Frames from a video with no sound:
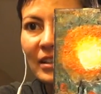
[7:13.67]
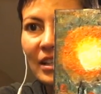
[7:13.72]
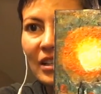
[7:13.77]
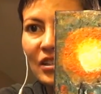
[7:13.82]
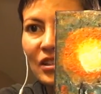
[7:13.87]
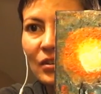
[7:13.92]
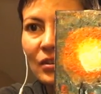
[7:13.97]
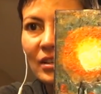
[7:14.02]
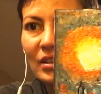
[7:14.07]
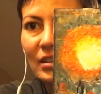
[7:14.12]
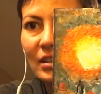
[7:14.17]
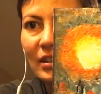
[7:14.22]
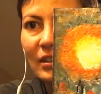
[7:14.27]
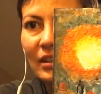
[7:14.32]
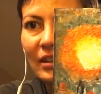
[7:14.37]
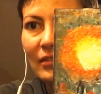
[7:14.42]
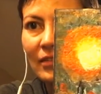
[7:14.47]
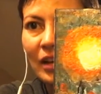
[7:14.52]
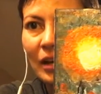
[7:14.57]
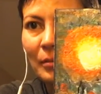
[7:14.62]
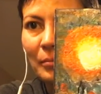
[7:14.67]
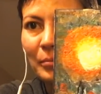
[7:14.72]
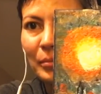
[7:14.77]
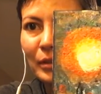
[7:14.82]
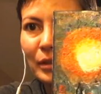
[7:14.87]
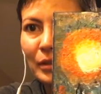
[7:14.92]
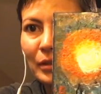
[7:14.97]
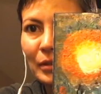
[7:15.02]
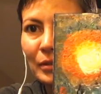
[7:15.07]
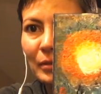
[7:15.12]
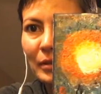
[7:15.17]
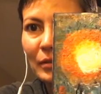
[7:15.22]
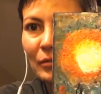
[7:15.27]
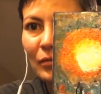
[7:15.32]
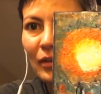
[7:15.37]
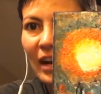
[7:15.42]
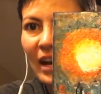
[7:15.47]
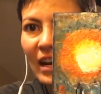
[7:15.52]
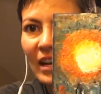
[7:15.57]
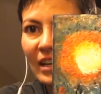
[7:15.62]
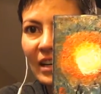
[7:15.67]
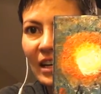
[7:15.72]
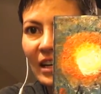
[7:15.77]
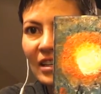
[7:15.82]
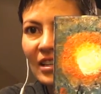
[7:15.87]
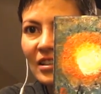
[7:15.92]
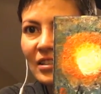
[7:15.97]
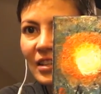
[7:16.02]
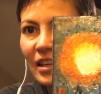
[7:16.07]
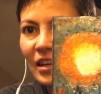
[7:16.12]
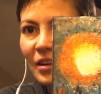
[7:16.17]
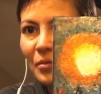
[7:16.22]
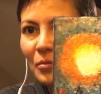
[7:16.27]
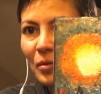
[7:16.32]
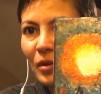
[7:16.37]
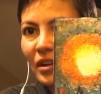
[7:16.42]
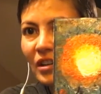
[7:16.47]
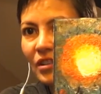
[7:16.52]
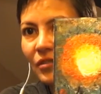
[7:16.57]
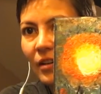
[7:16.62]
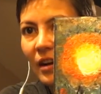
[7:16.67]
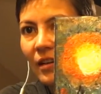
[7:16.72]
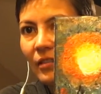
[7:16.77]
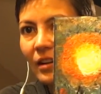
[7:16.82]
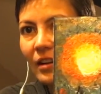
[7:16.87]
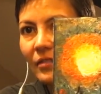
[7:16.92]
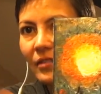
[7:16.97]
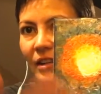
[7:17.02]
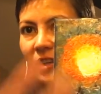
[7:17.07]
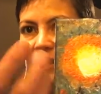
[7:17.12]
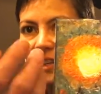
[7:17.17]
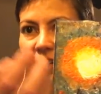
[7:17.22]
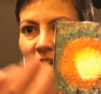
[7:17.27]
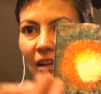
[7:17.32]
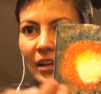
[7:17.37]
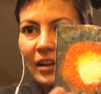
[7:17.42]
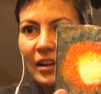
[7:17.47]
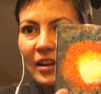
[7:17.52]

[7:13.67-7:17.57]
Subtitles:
As you can tell, I've got blue and red, and I just kind of worked around everything.